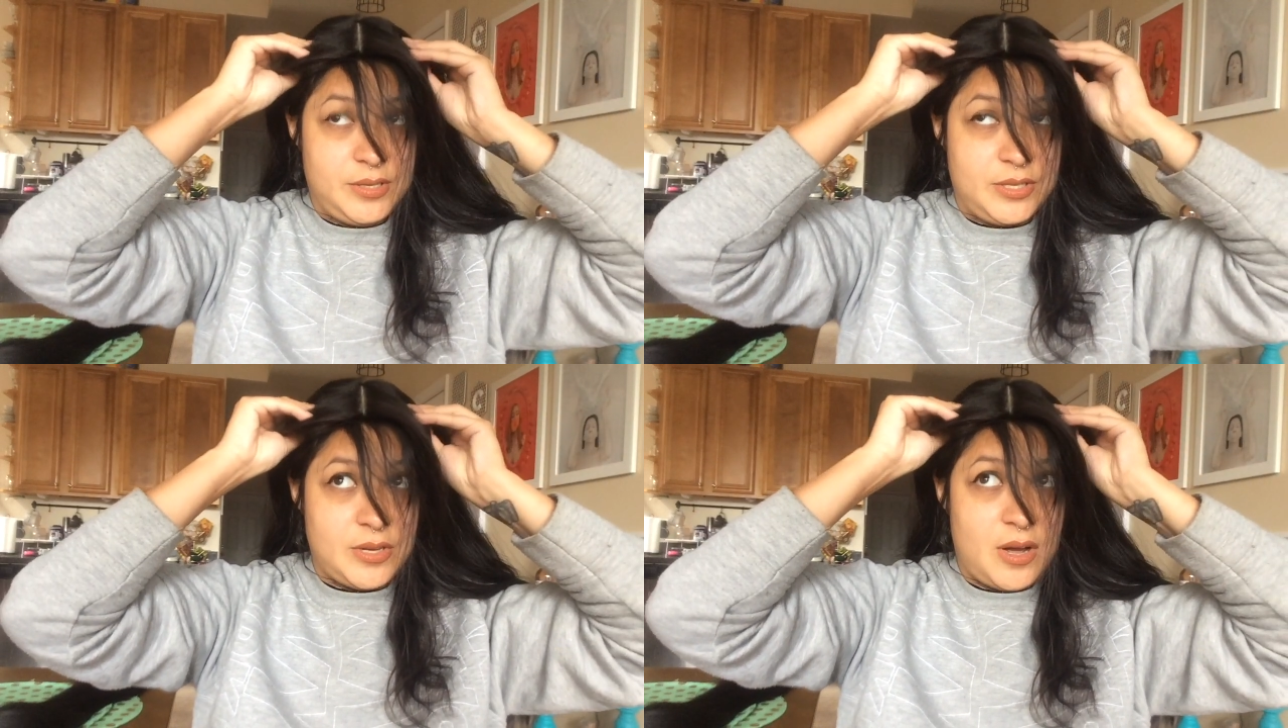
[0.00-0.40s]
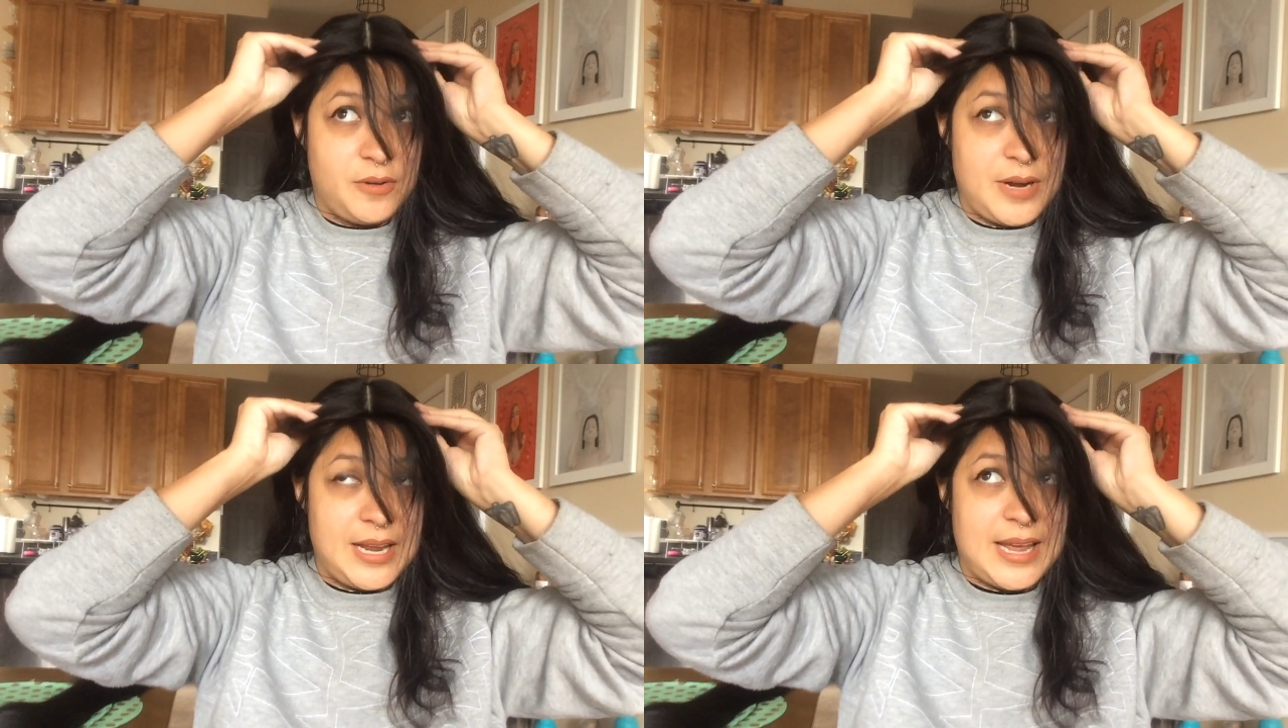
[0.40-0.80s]
So
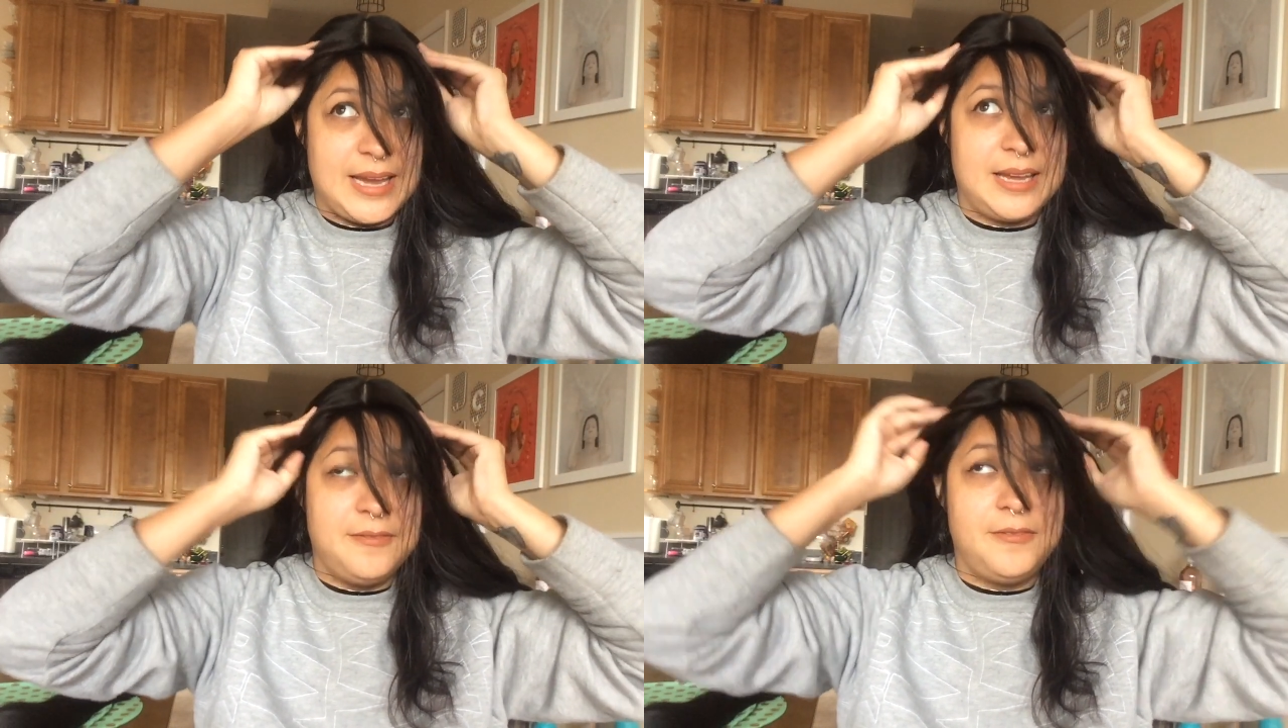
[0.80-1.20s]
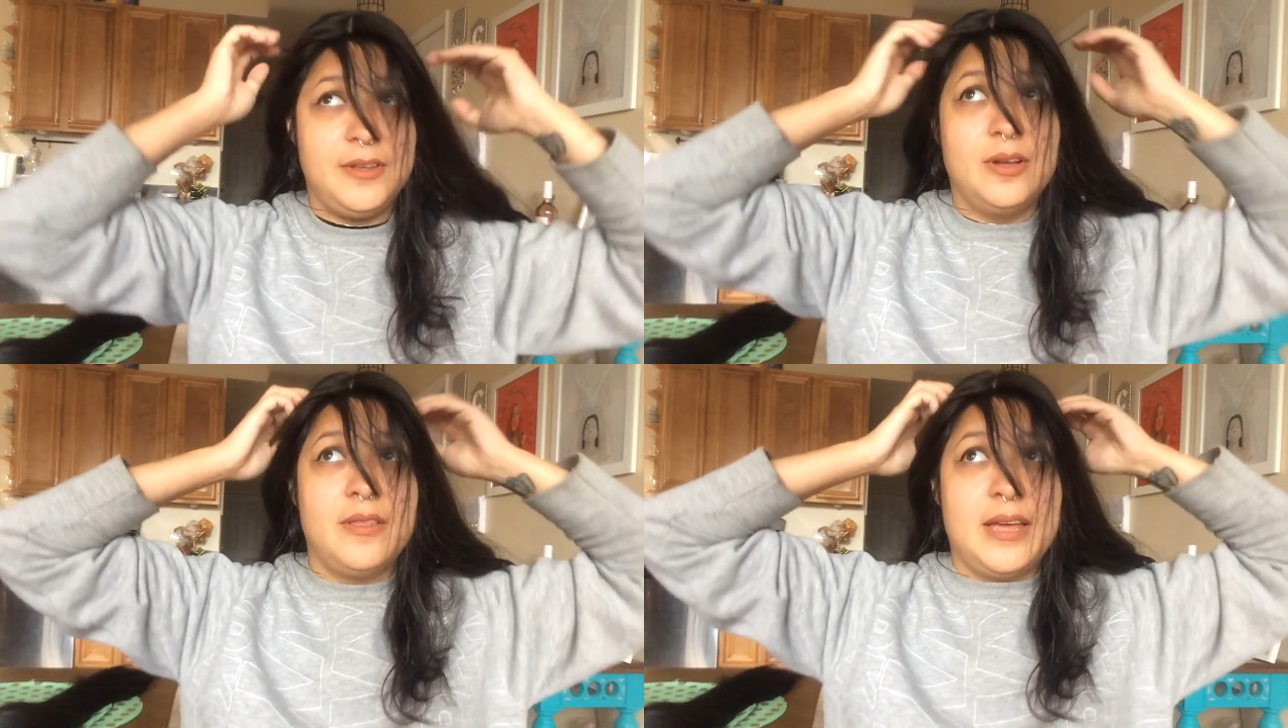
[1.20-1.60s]
already I can
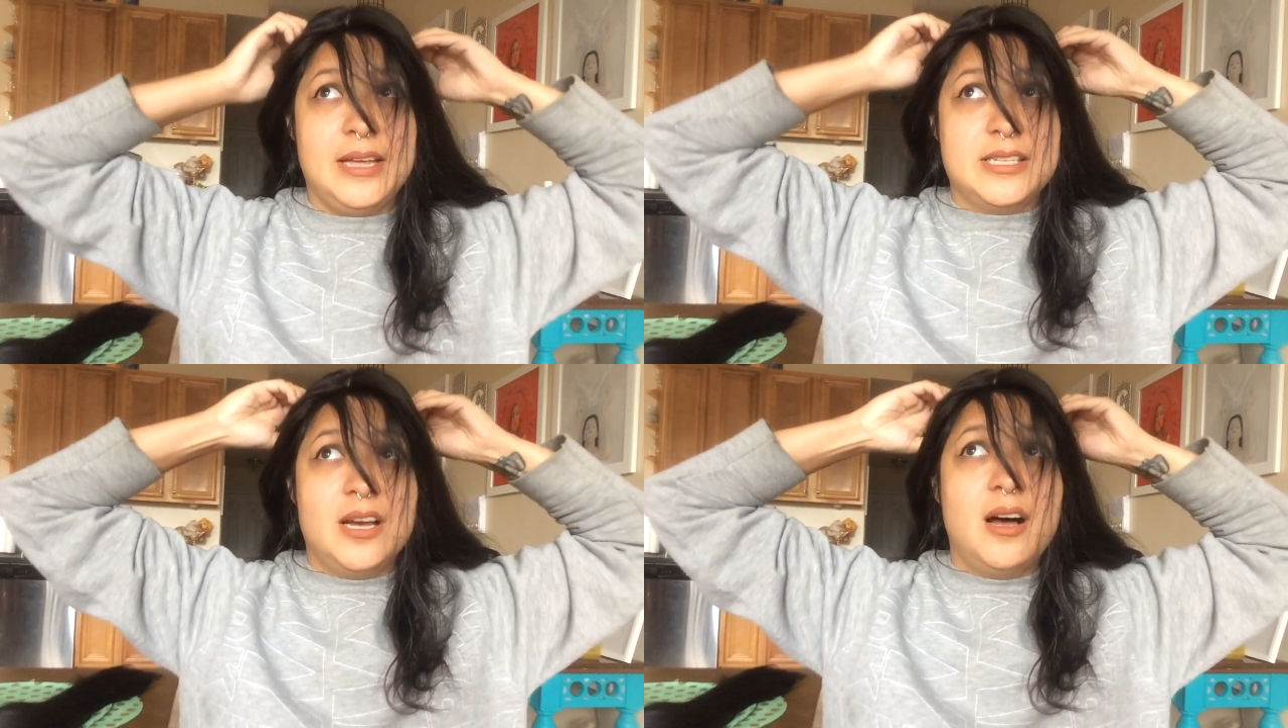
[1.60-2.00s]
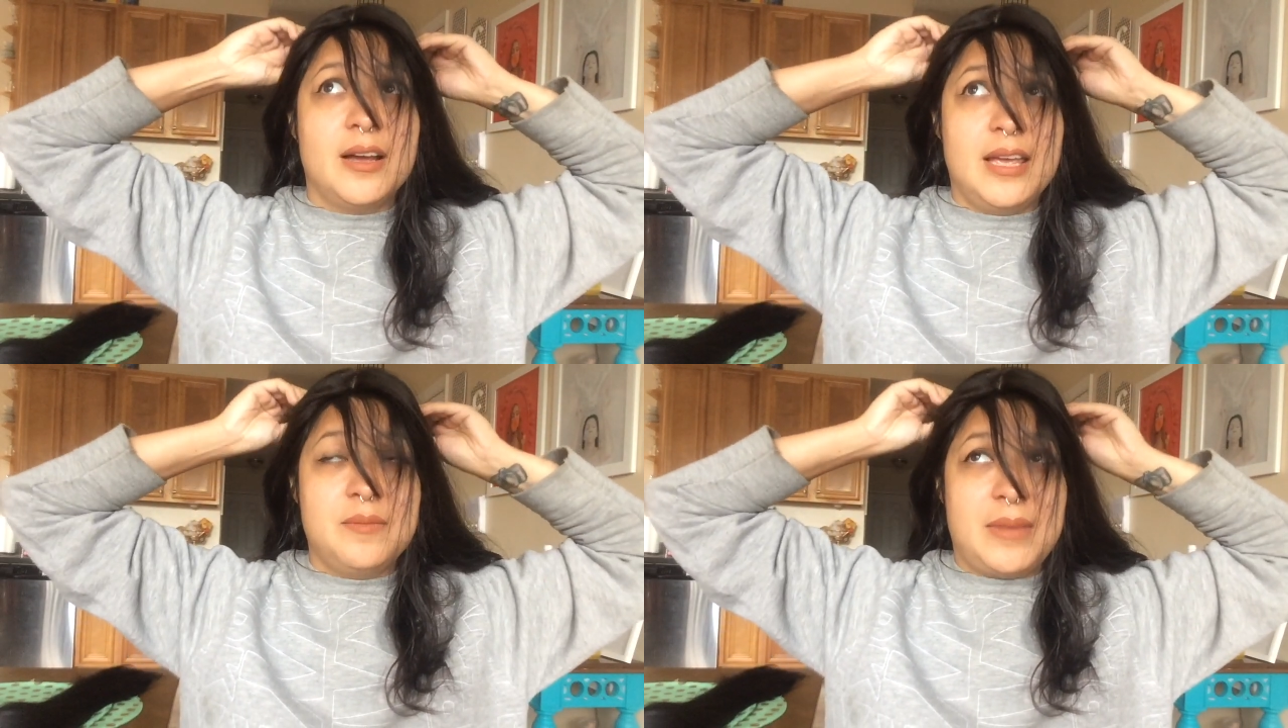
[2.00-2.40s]
feel that it's
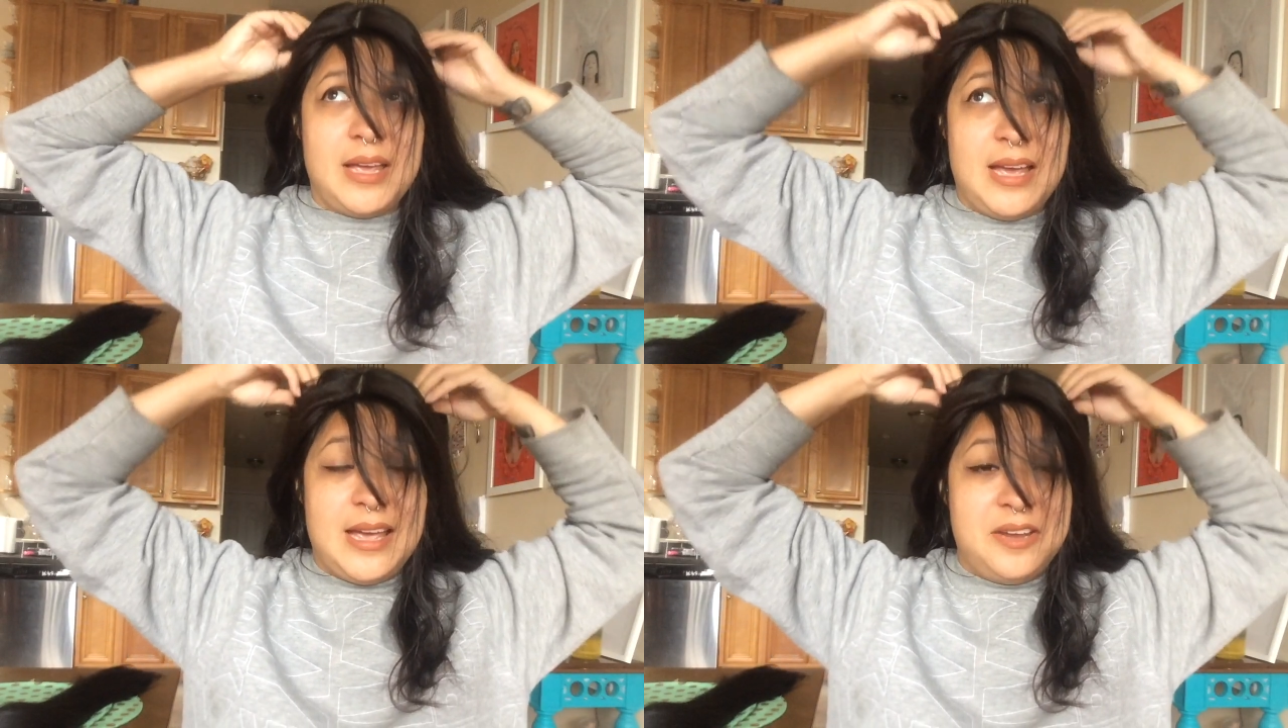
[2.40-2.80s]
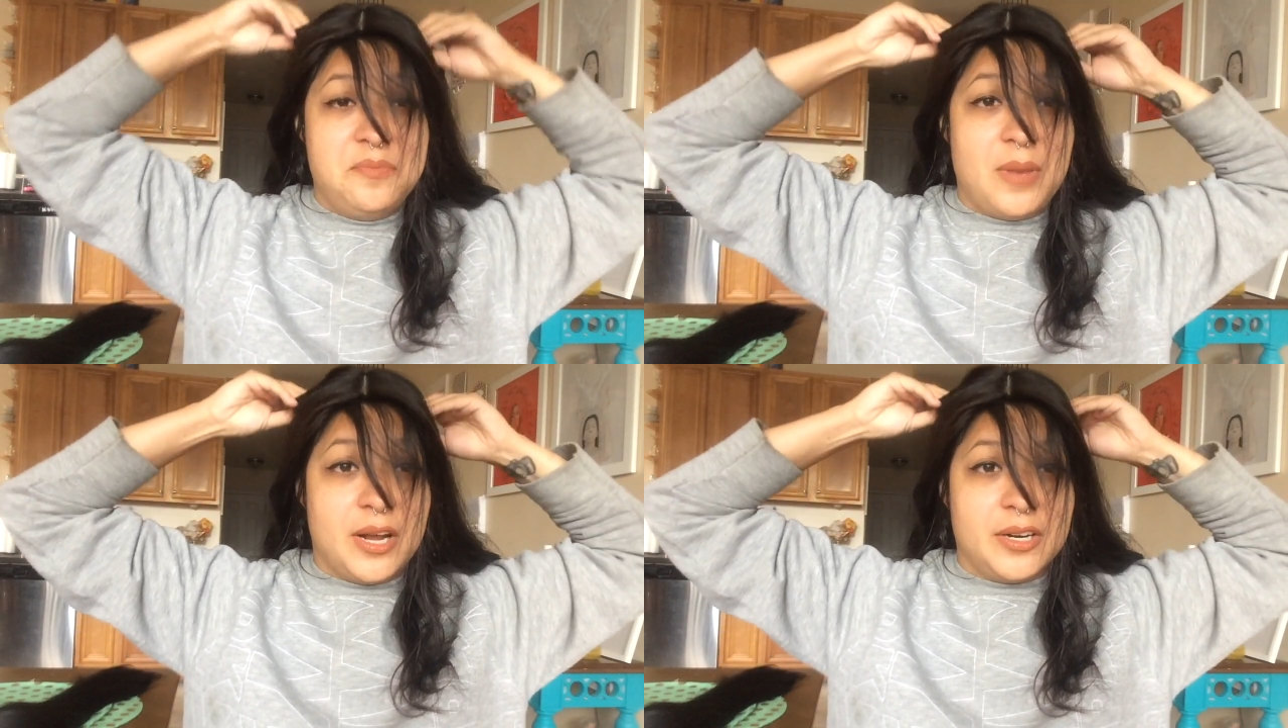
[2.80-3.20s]
hugging my
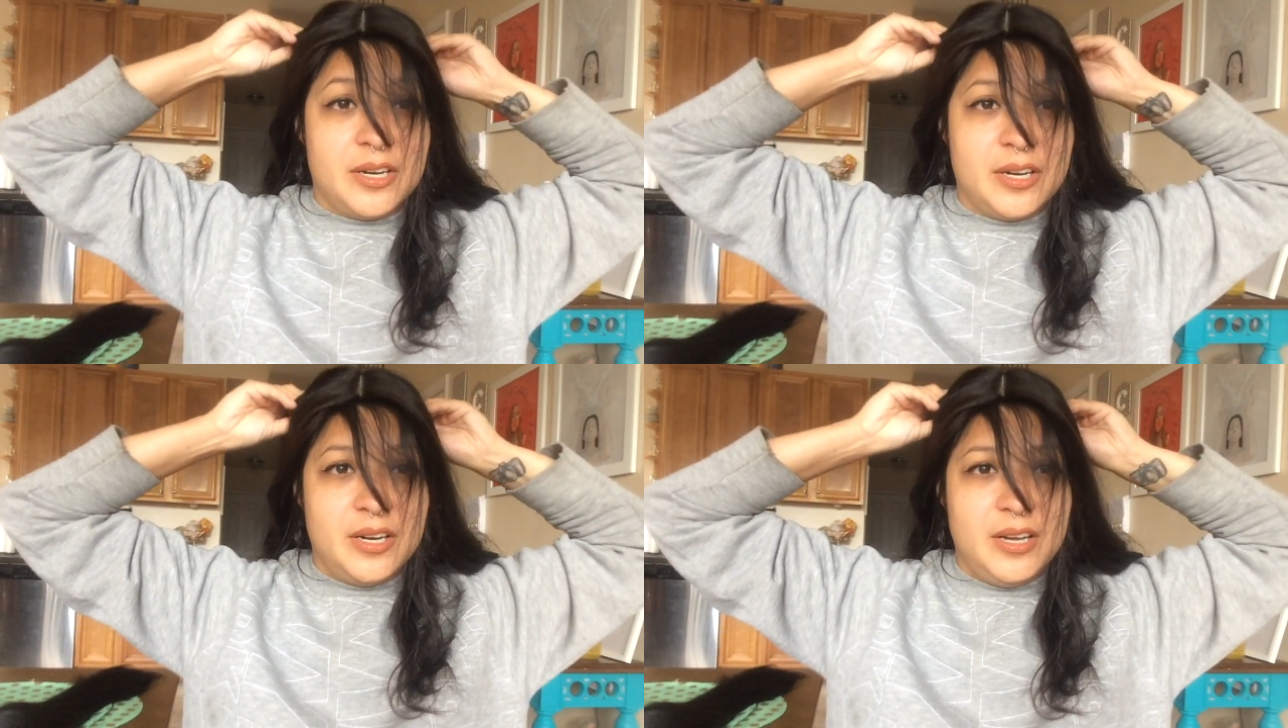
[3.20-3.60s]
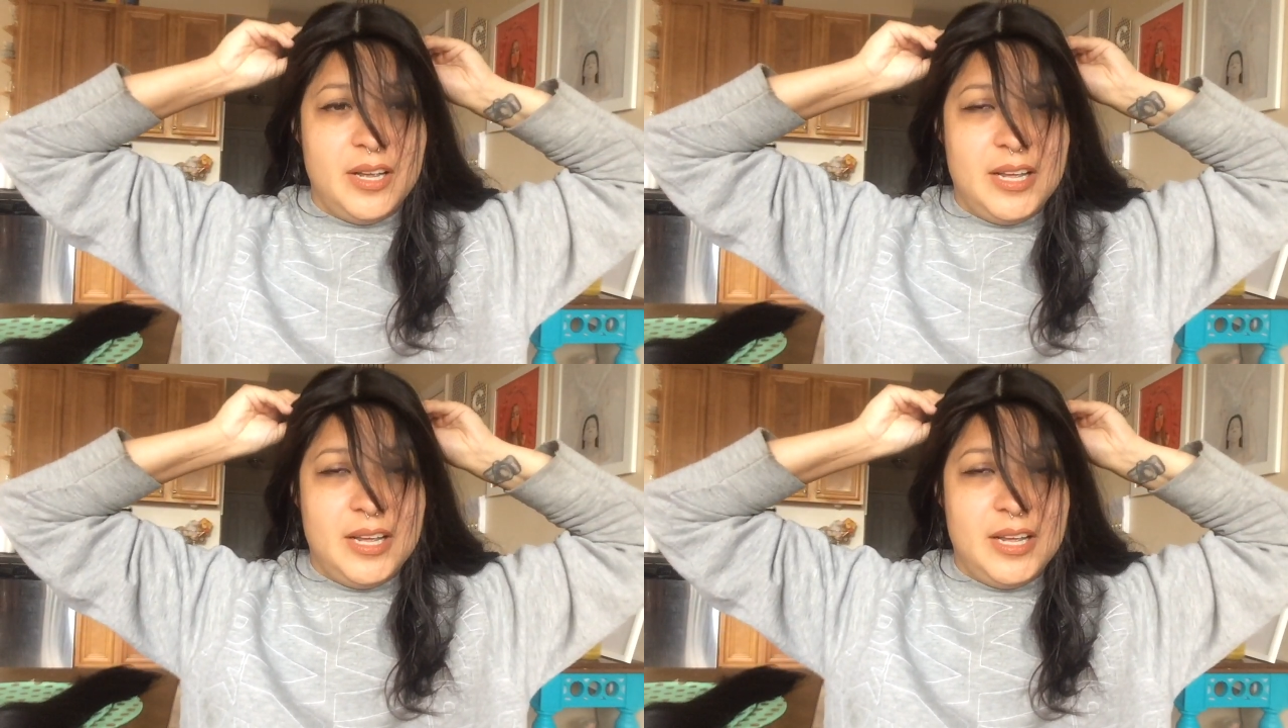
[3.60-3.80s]
head better.